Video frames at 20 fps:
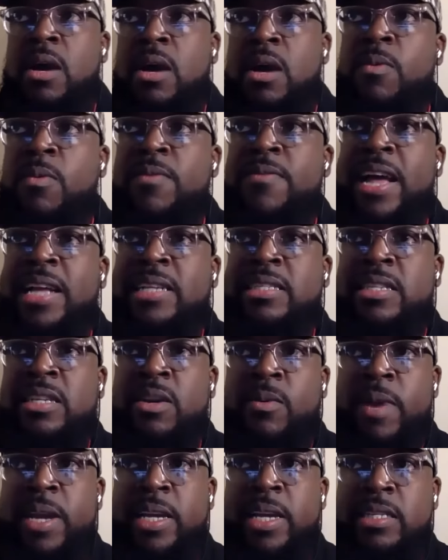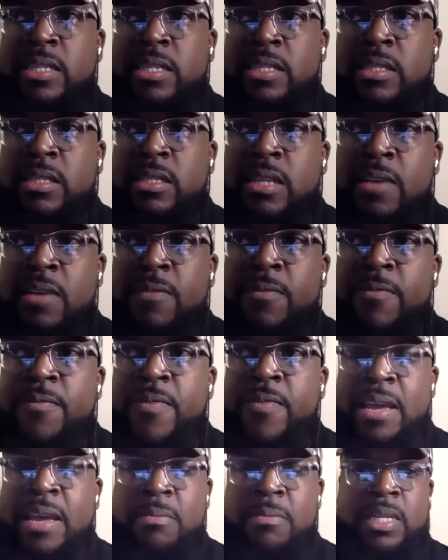Uh, we've had generations of
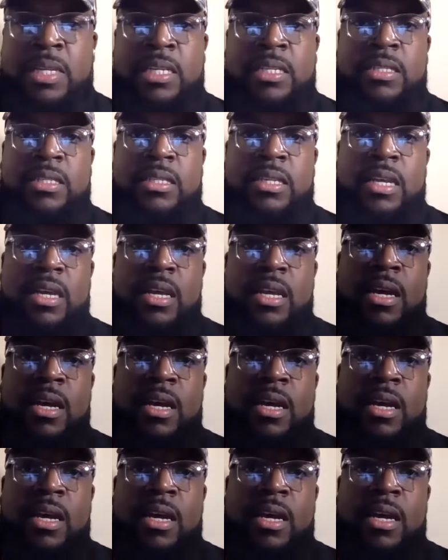families